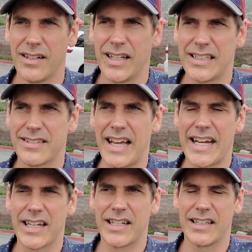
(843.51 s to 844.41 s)
It's
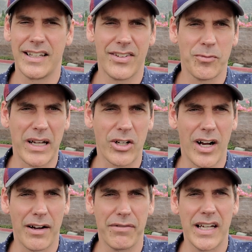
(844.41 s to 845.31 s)
like, this is my
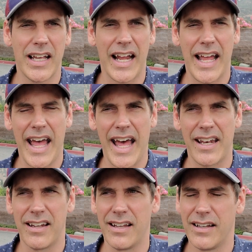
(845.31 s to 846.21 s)
coffee, and I
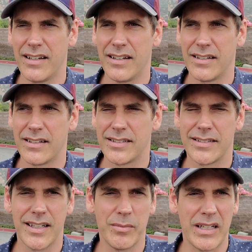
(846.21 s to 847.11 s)
add
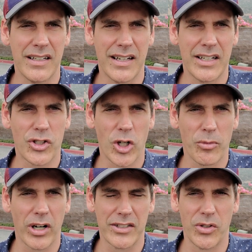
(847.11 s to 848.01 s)
cinnamon and
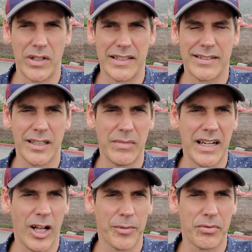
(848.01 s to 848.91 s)
turmeric to it.
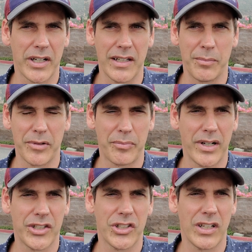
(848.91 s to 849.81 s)
Cinnamon helps regulate blood
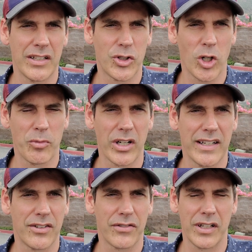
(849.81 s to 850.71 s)
pressure, and the
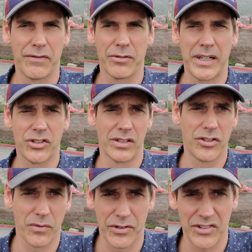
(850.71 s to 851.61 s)
turmeric is for the inflammation.
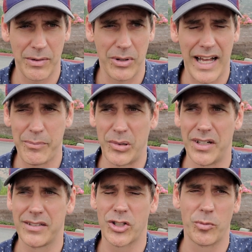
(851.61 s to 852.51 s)
So for example, I
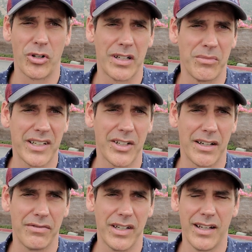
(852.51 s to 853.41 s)
put turmeric in my coffee.